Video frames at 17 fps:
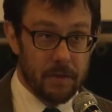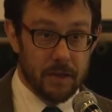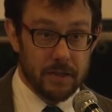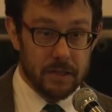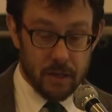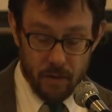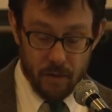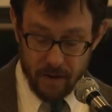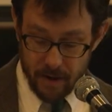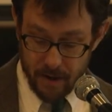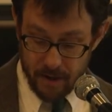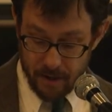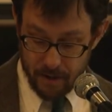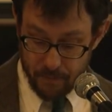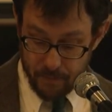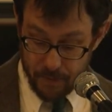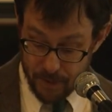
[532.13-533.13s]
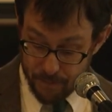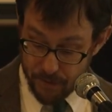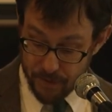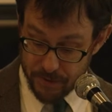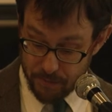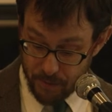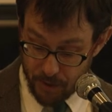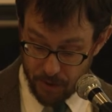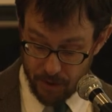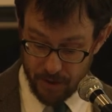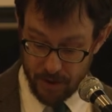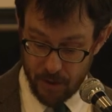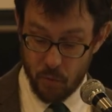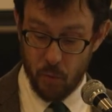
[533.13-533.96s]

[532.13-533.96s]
The Slovak People's Party